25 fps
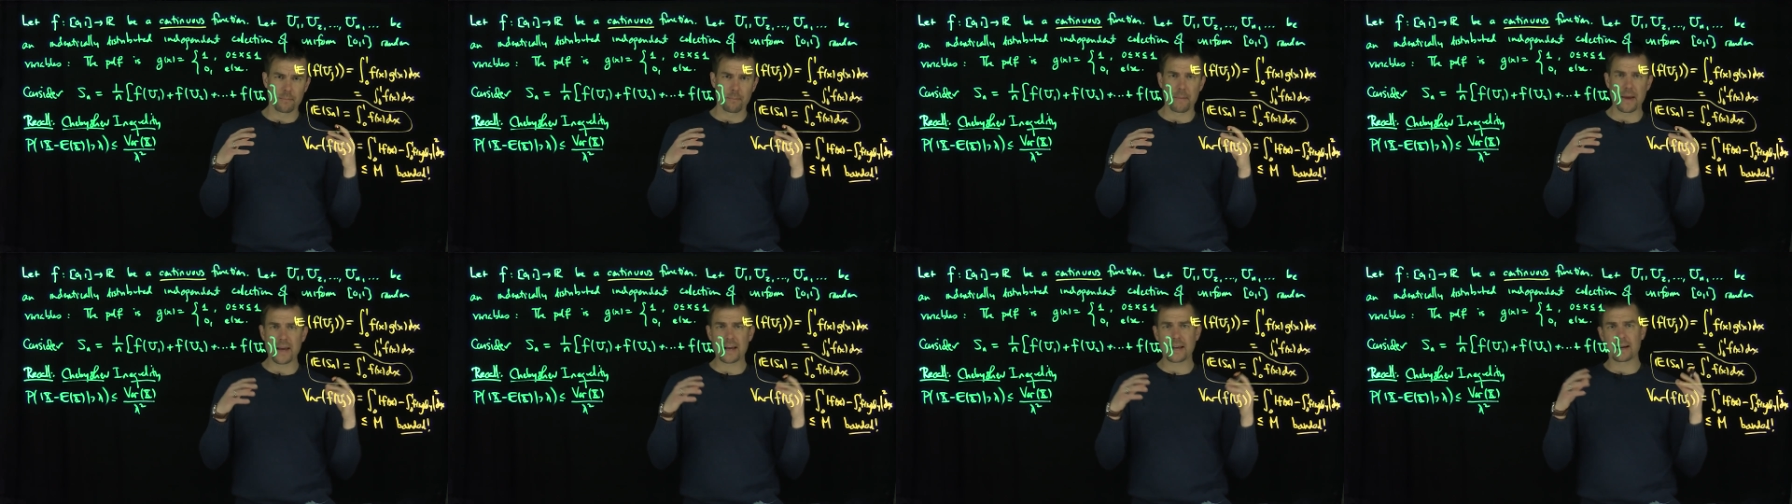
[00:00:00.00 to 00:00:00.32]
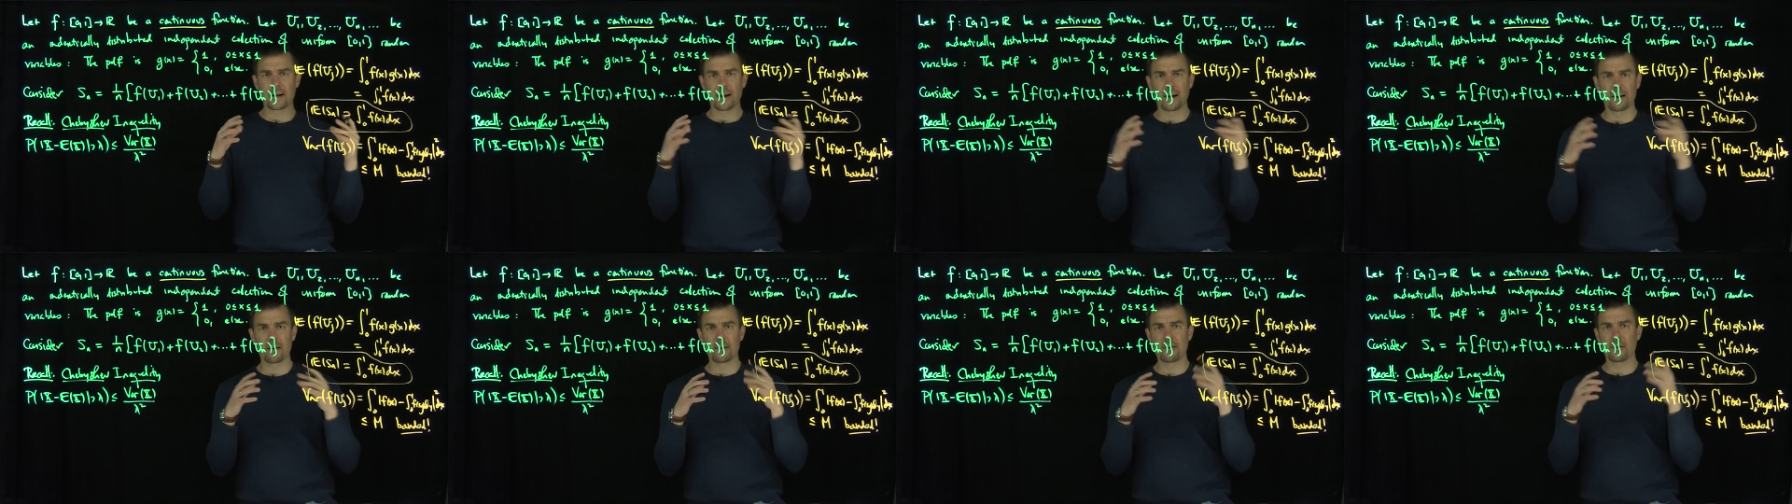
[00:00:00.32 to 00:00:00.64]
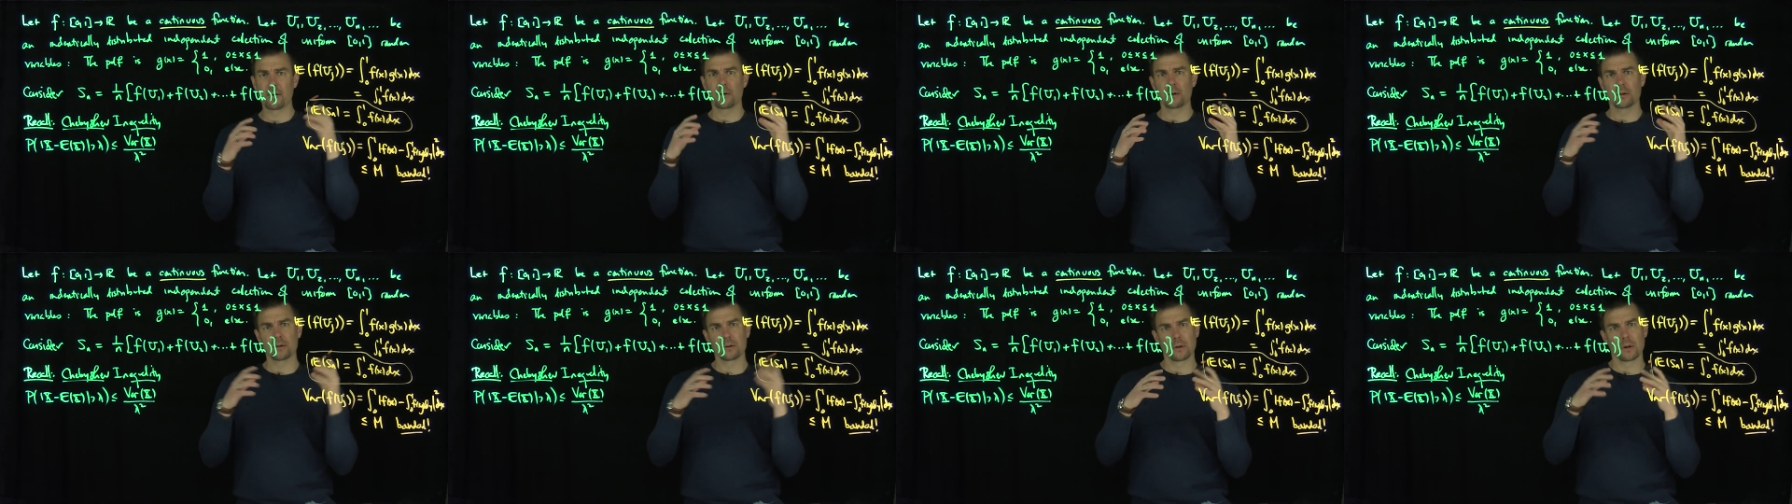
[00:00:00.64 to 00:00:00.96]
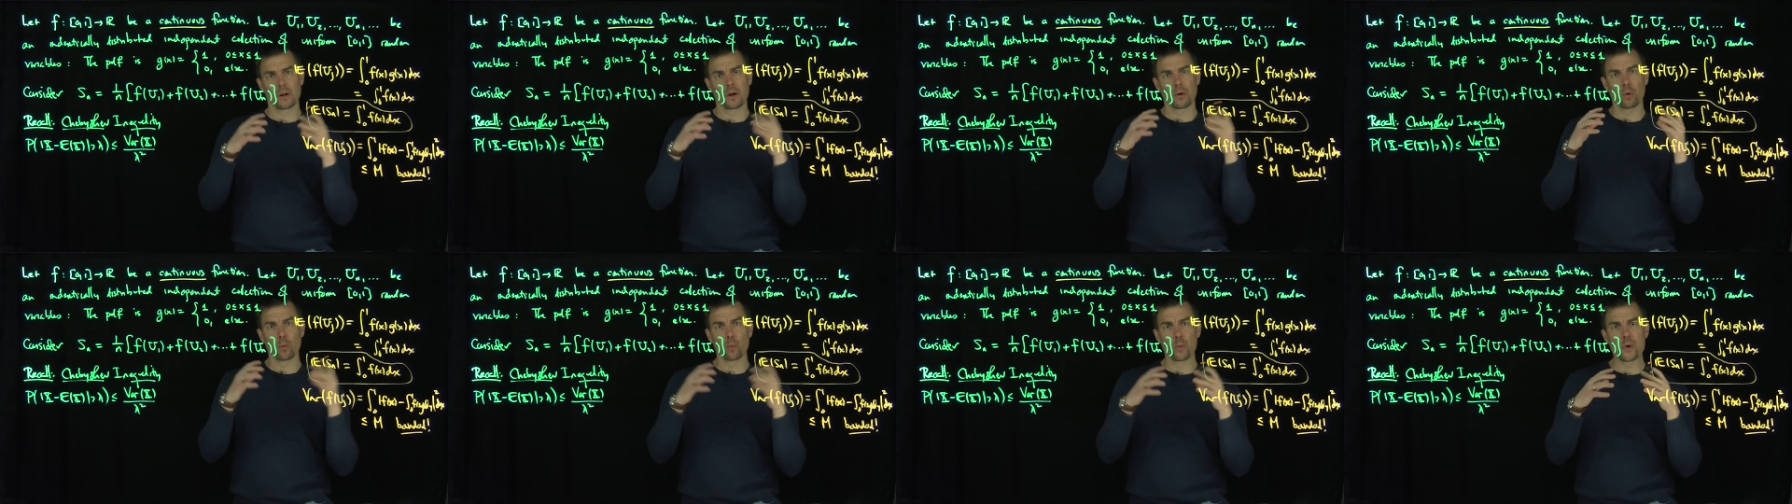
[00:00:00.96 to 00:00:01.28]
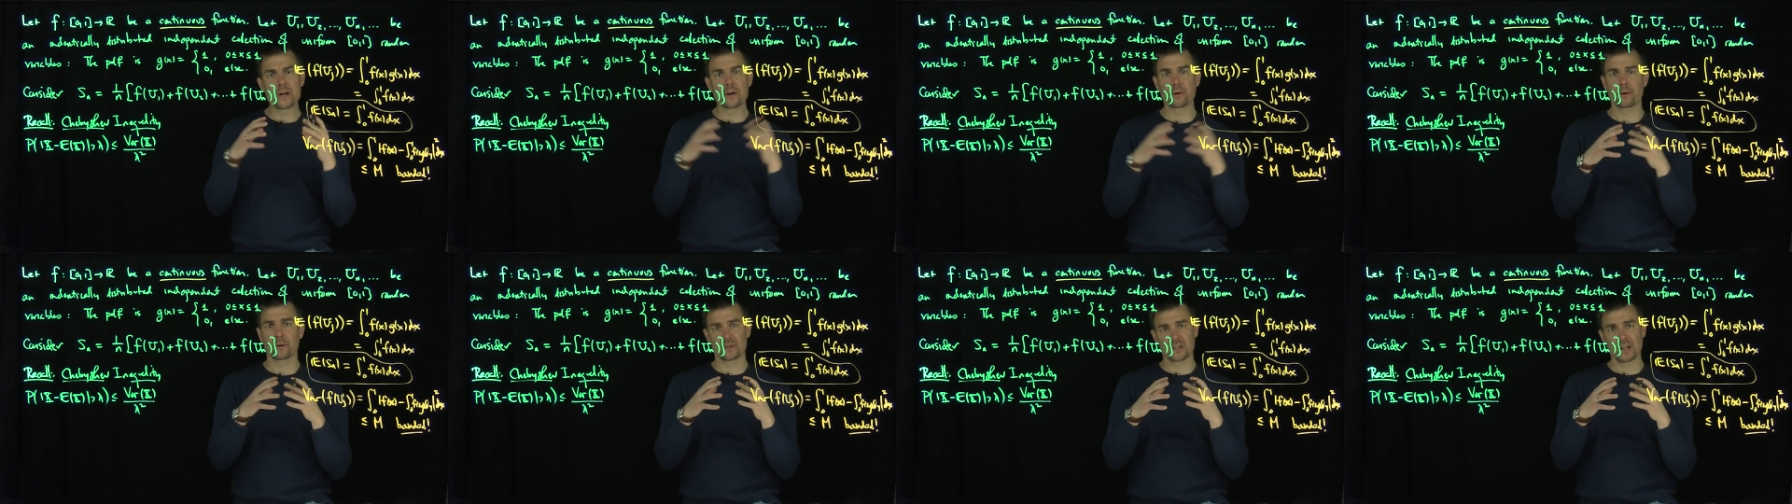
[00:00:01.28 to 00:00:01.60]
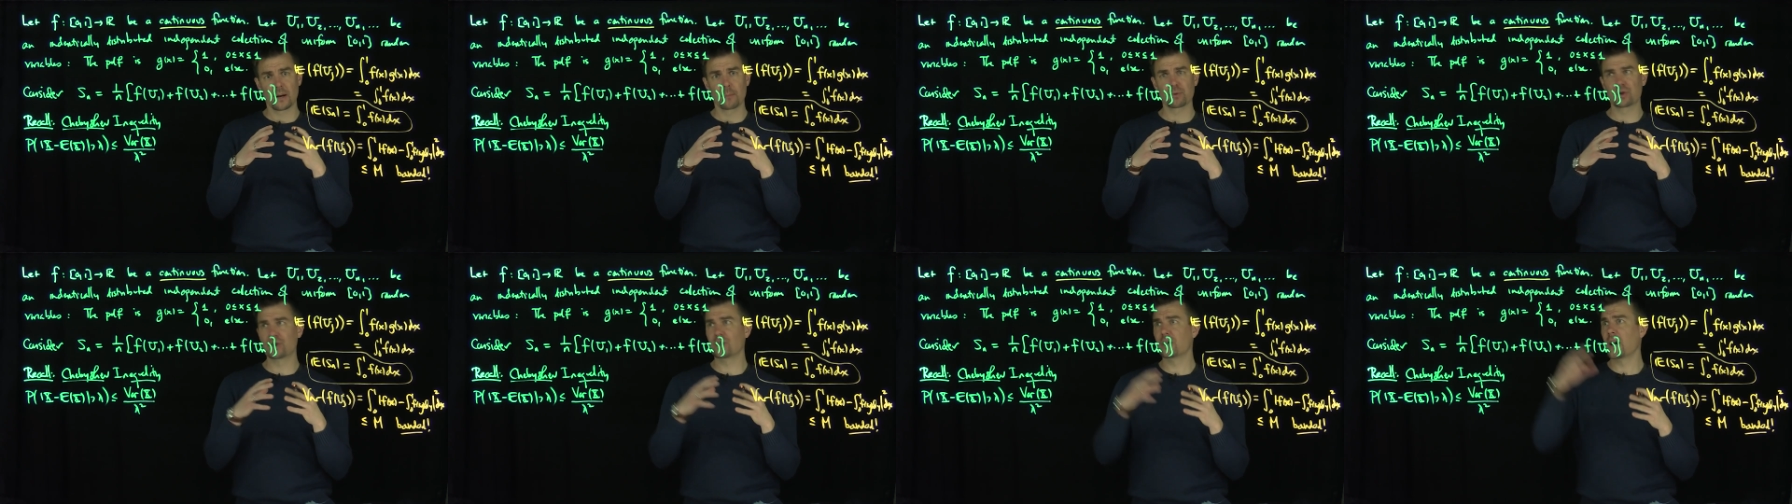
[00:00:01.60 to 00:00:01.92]
make a weaker
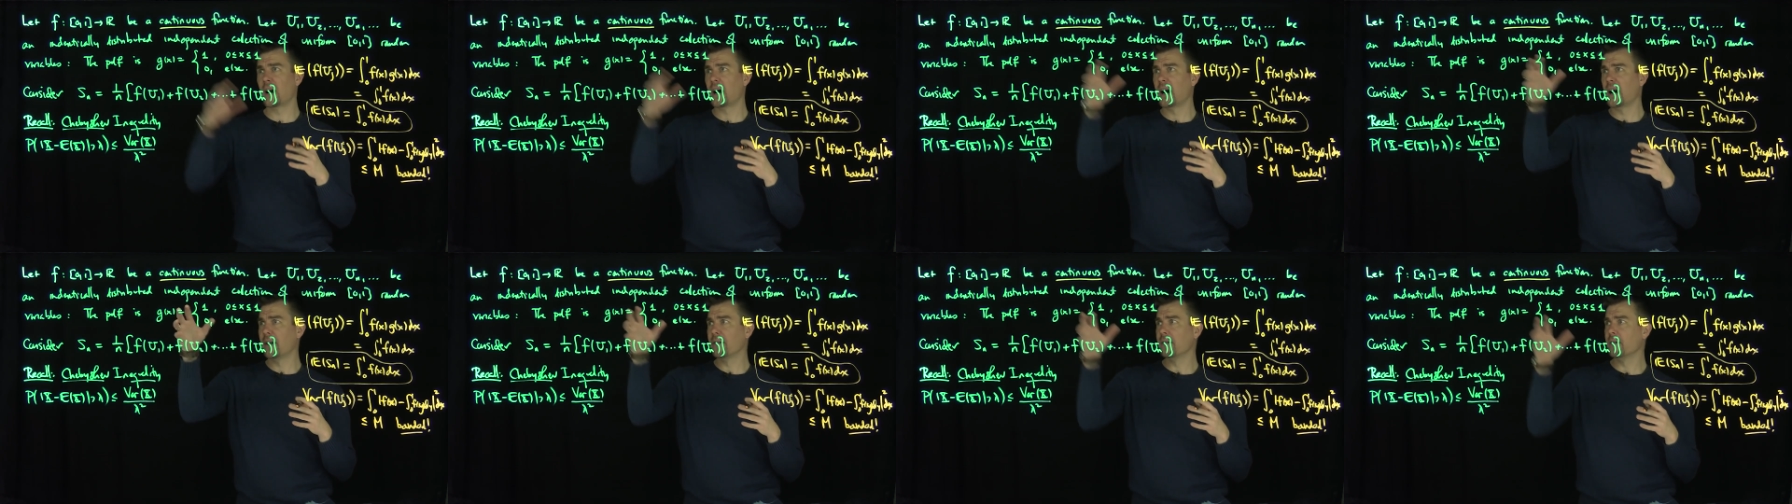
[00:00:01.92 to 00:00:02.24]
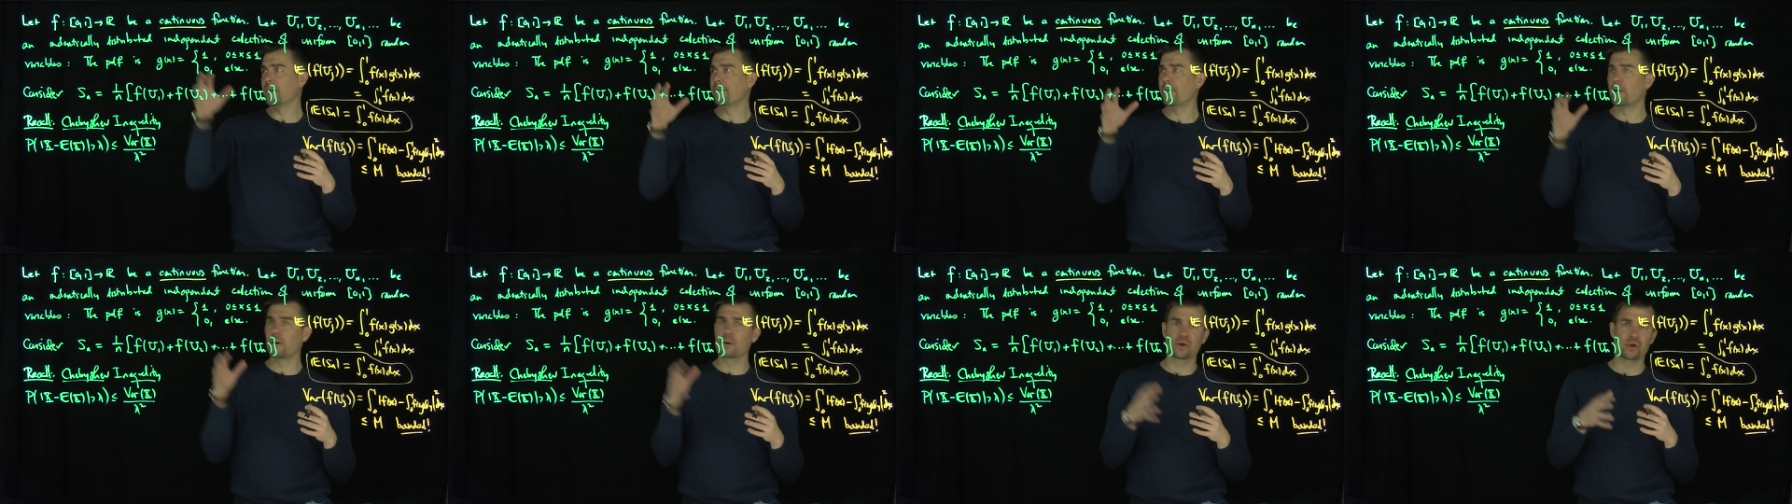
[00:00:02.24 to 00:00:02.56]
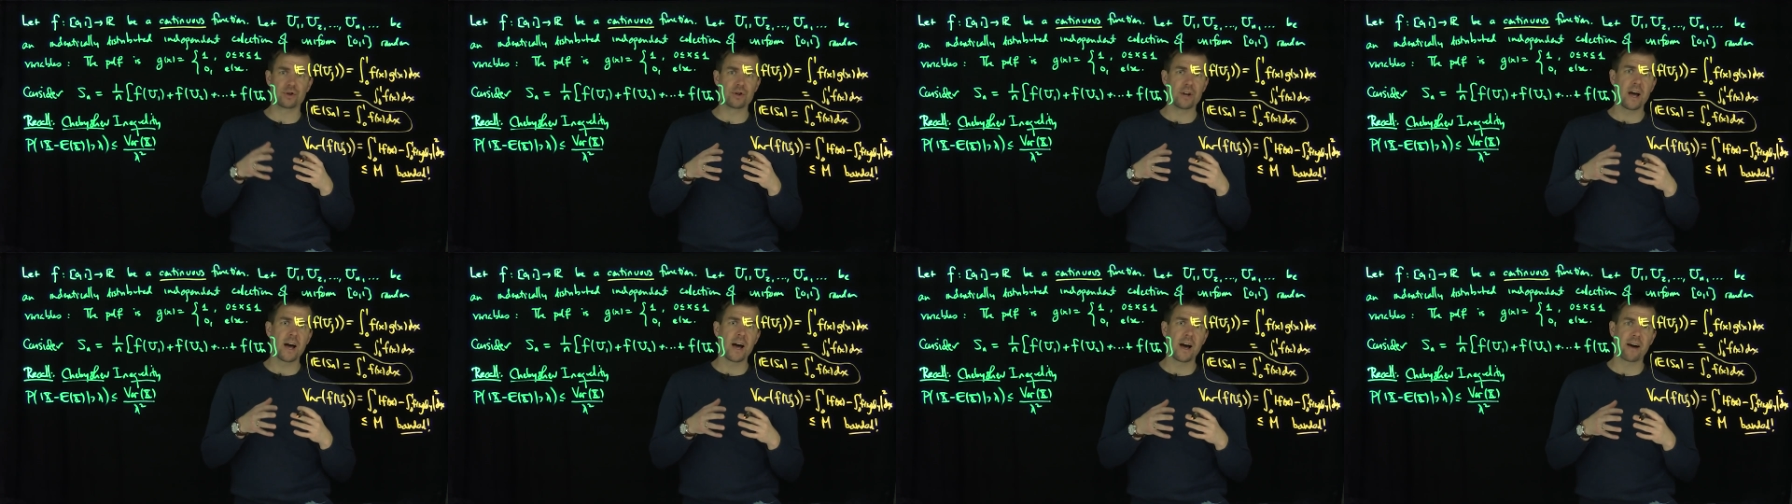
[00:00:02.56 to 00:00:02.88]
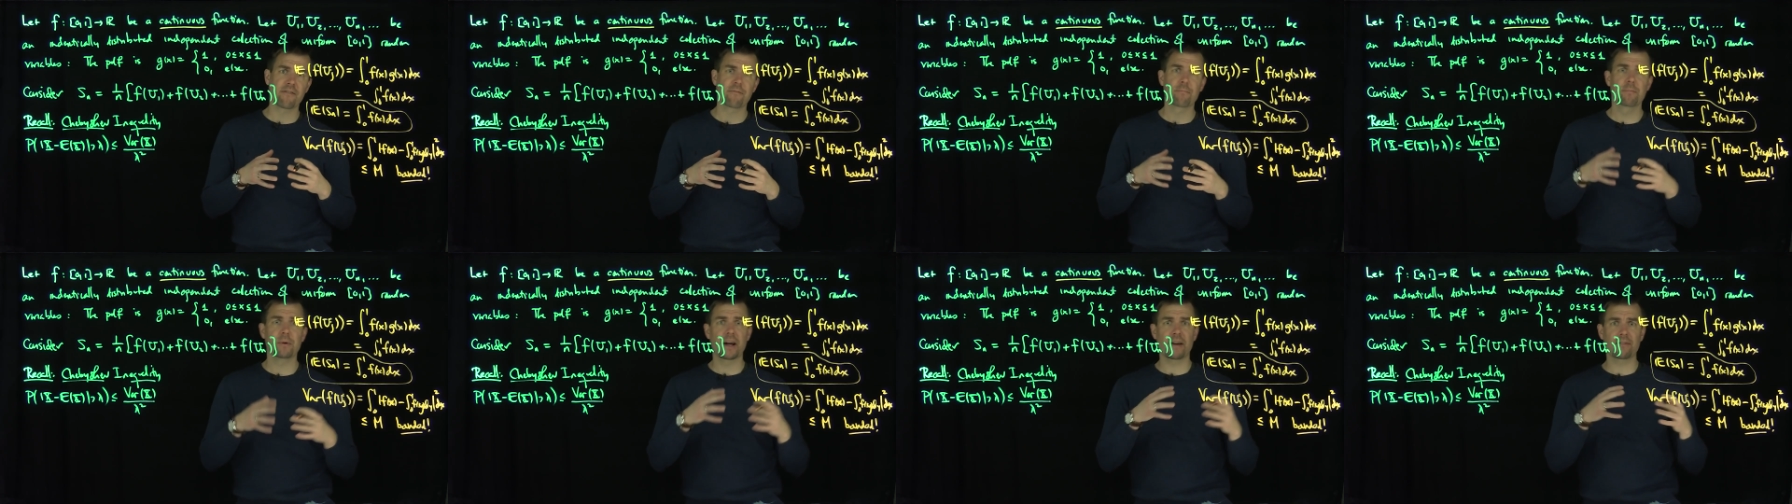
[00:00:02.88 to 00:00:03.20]
assumption on the function f,